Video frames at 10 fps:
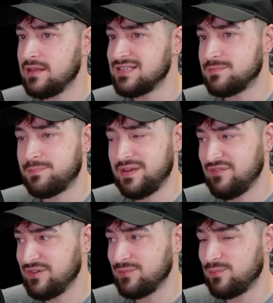This is a bit
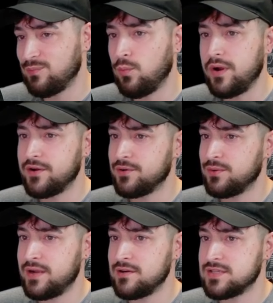of a
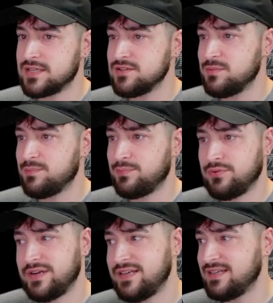weirdo here. Skills are
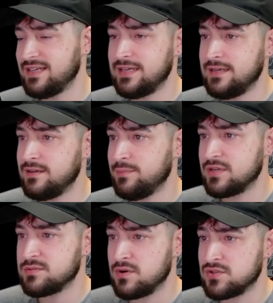pretty but
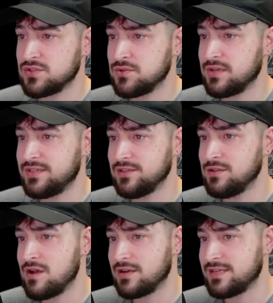his Martial Soul can deal a
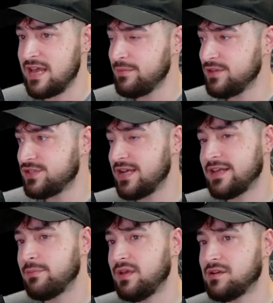lot of damage, yet
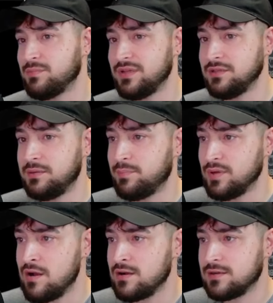it can be completely
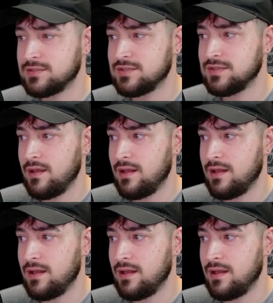blocked.